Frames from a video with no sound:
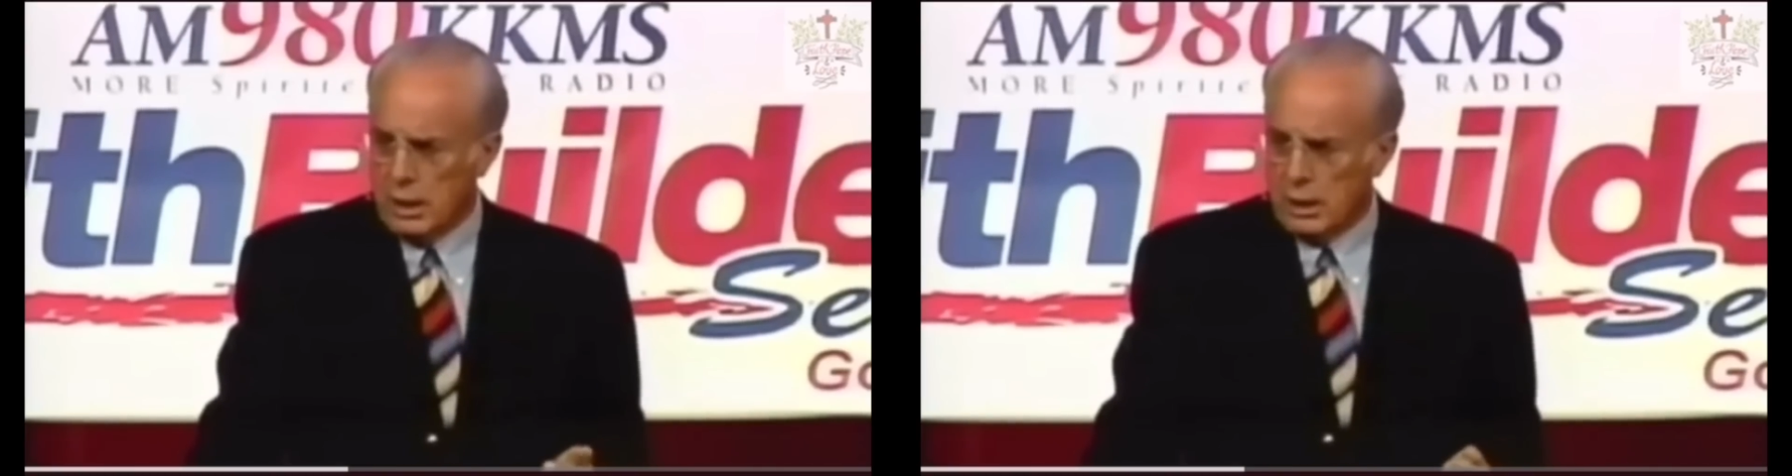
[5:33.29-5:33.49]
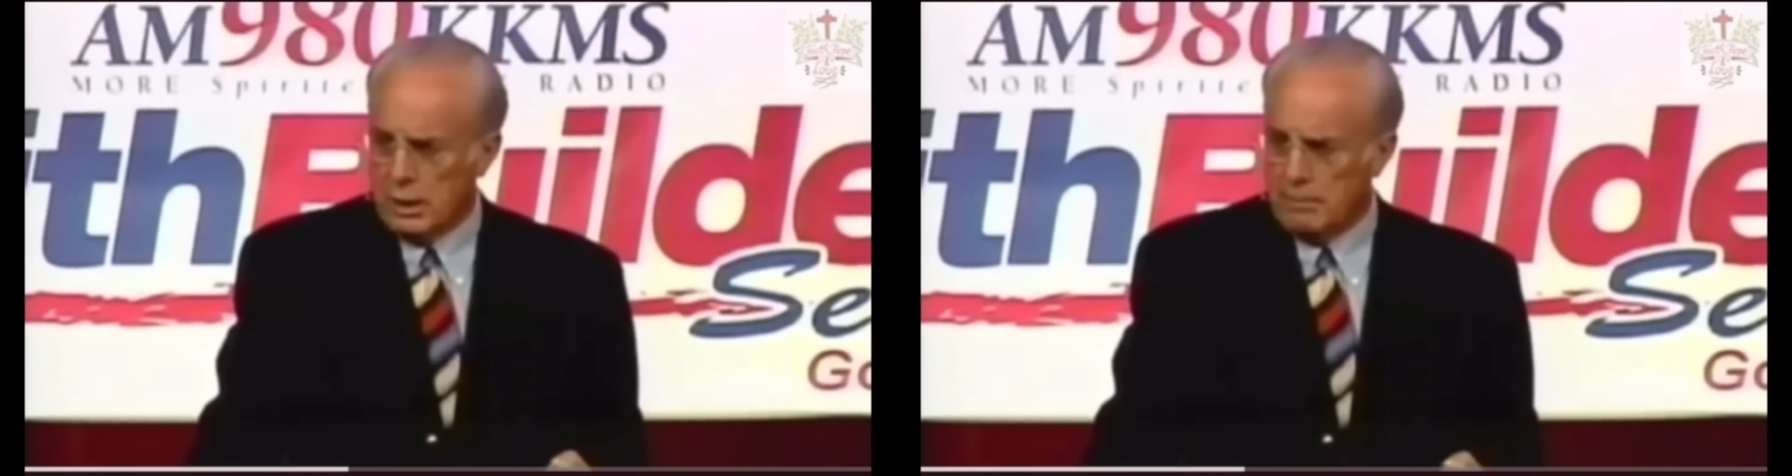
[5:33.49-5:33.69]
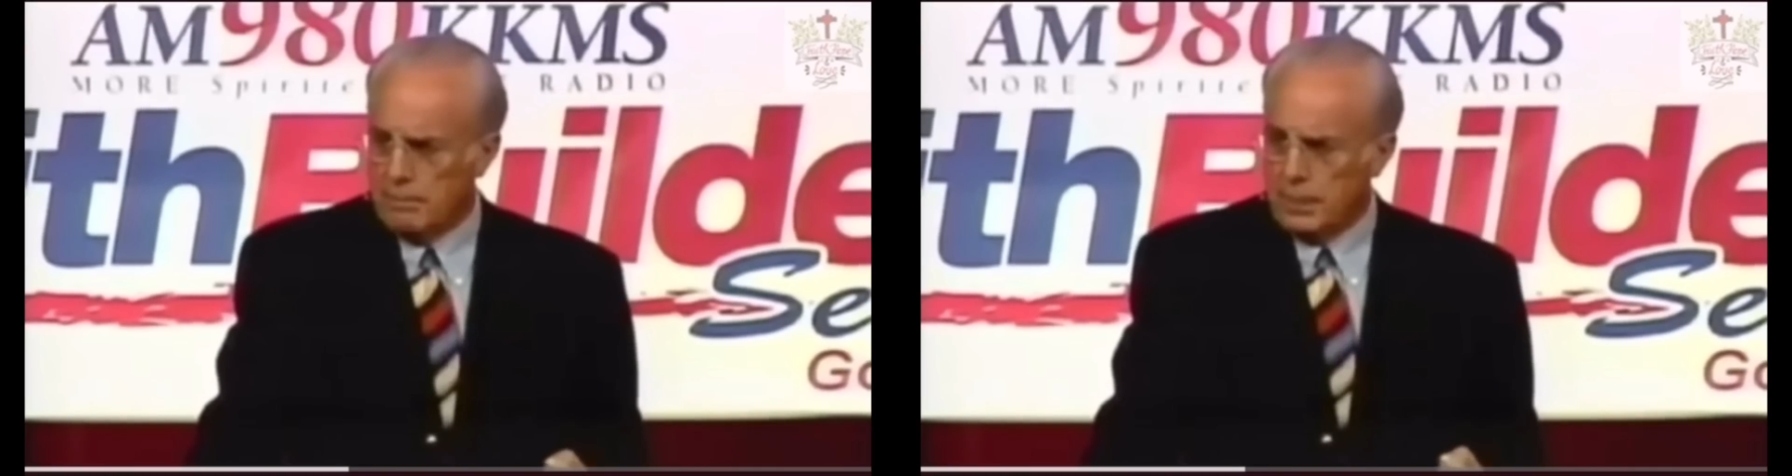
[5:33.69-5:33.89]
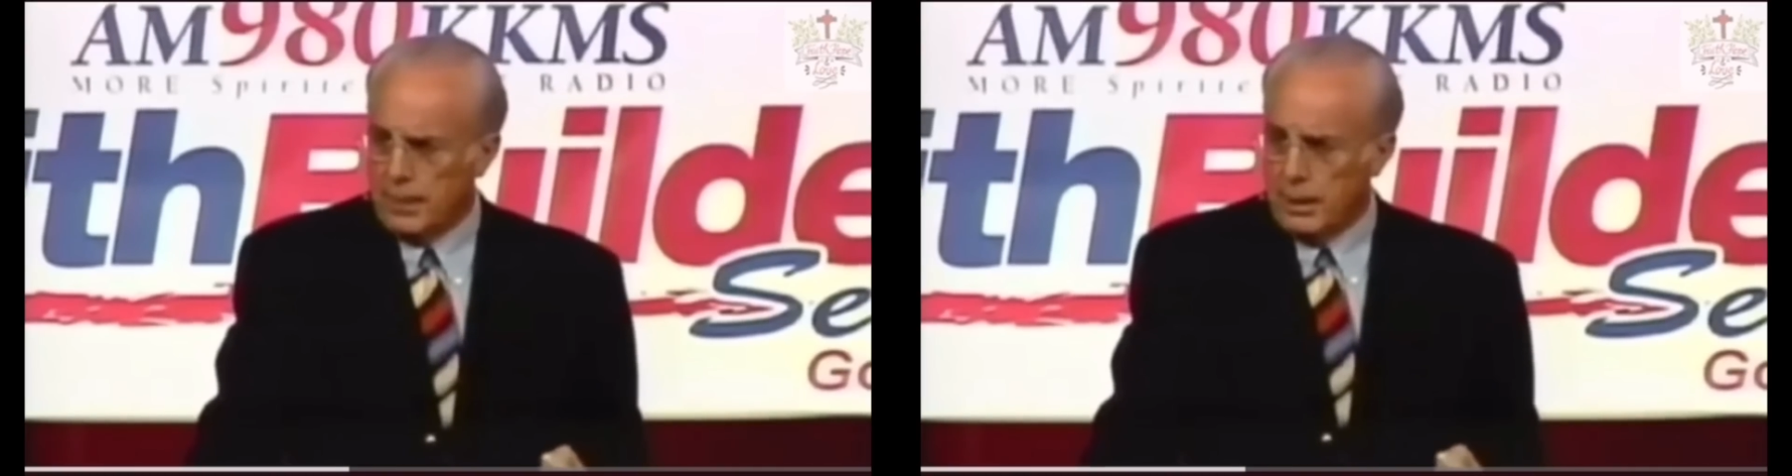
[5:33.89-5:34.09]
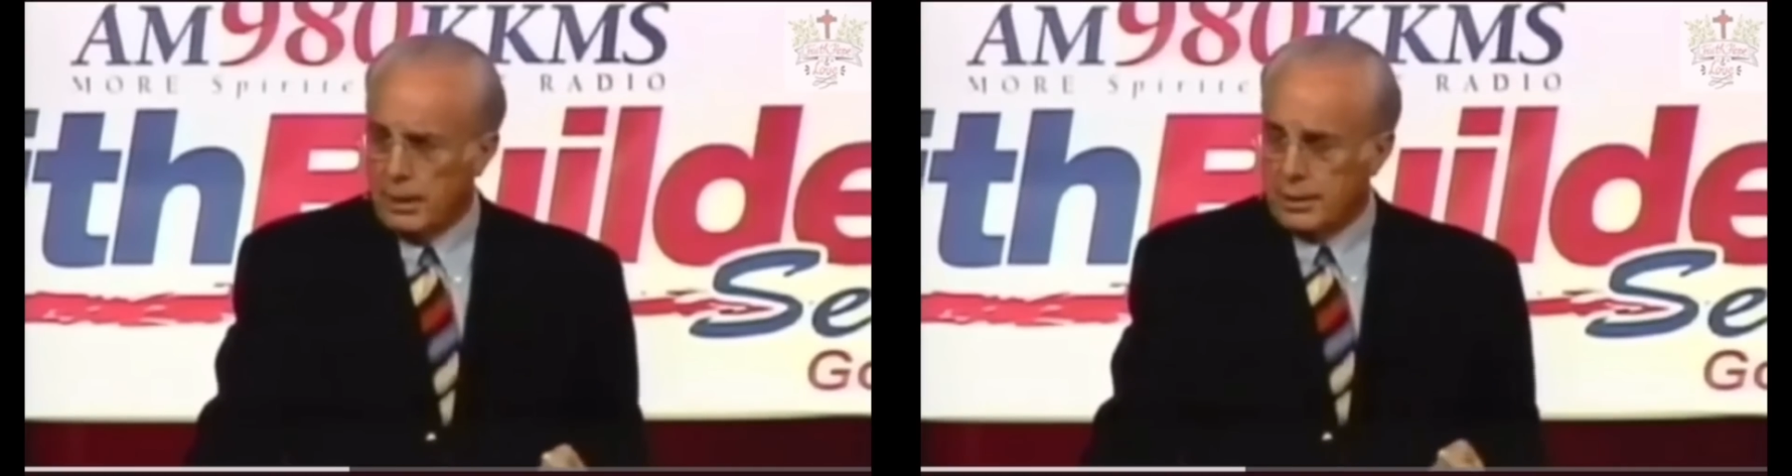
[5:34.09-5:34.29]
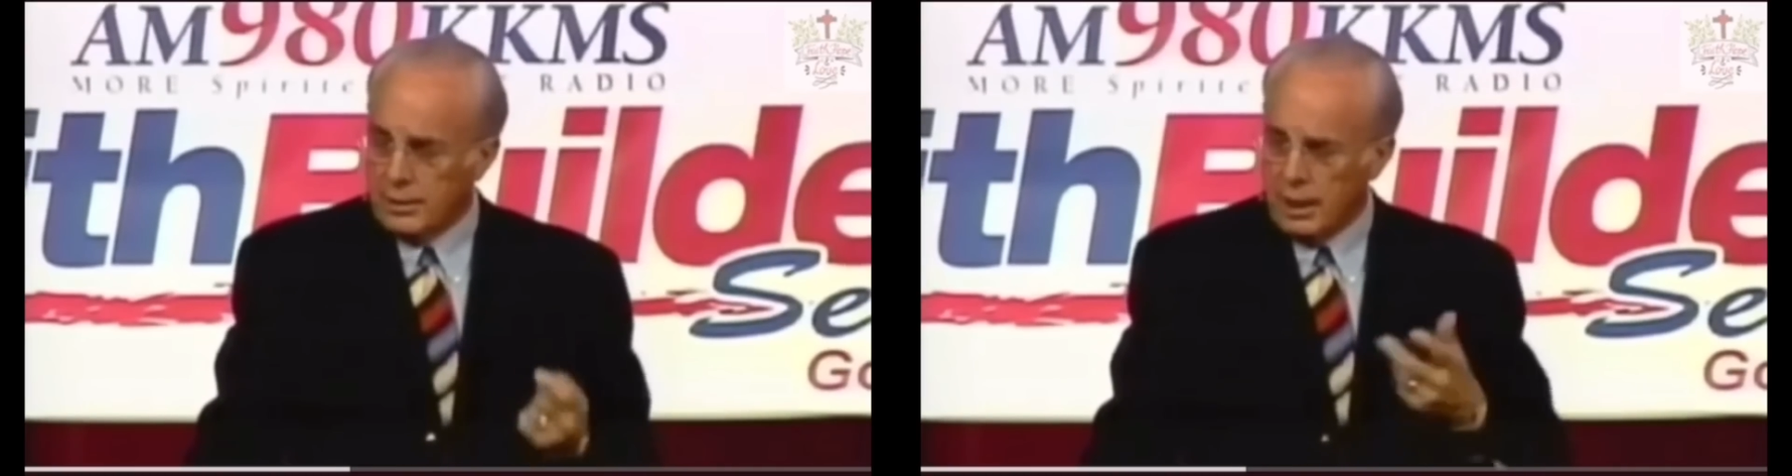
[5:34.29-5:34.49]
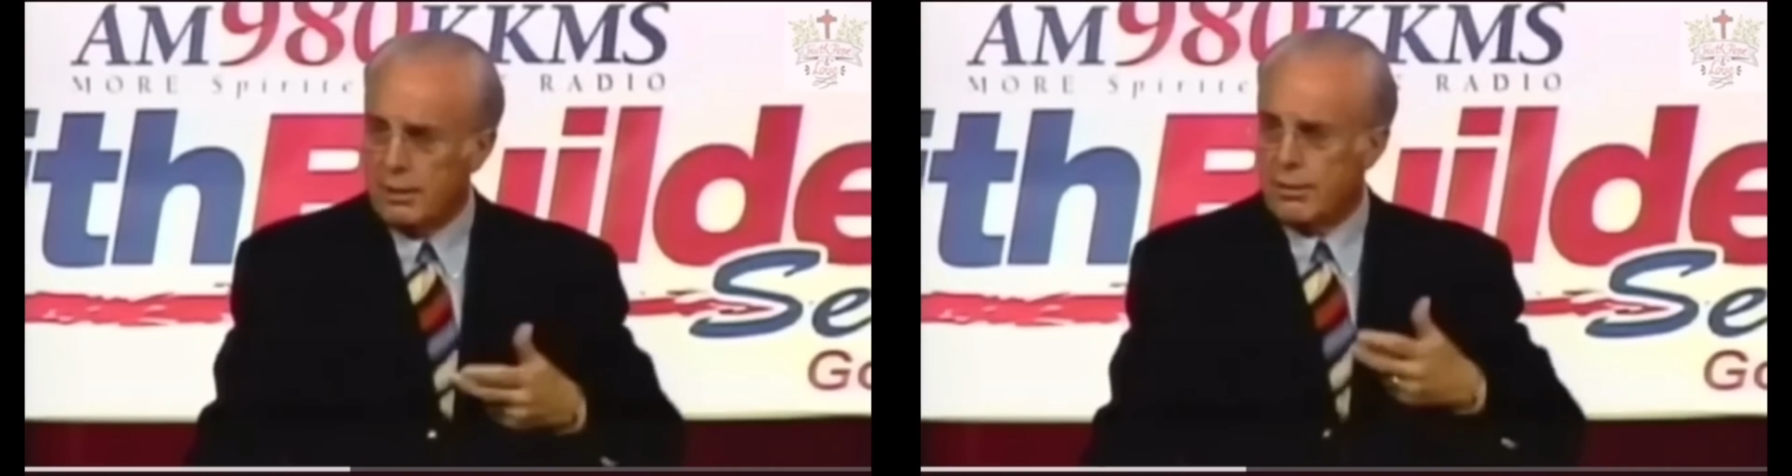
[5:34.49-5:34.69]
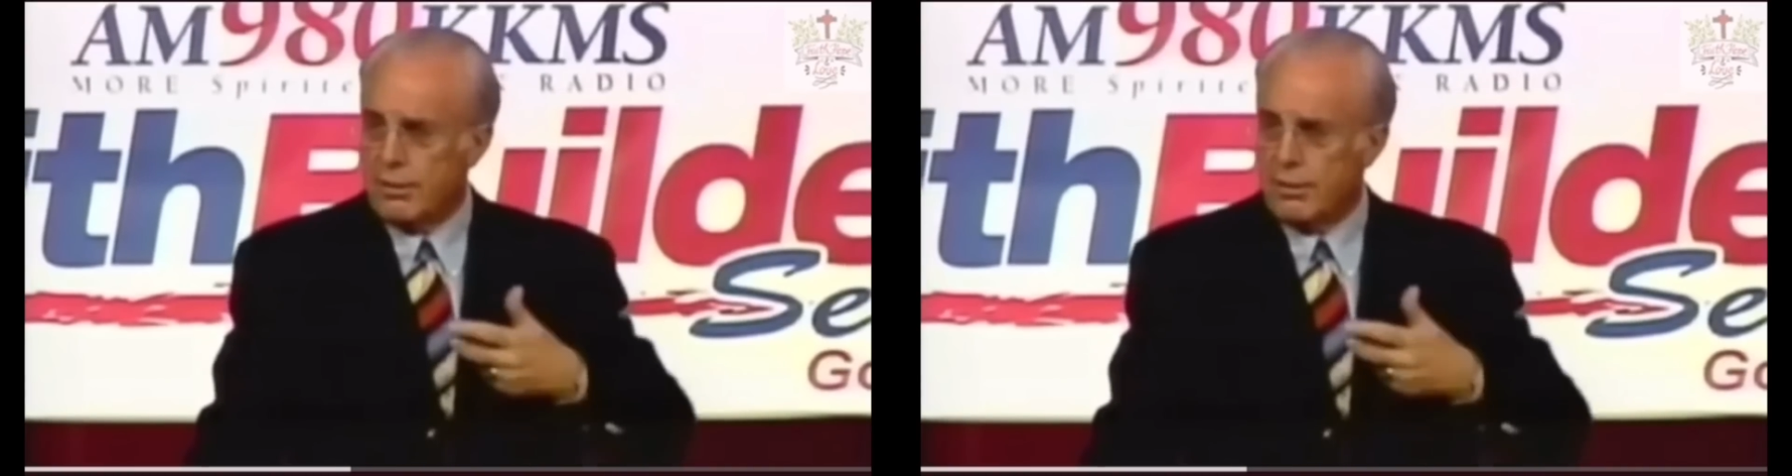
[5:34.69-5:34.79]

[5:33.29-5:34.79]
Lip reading: A tenth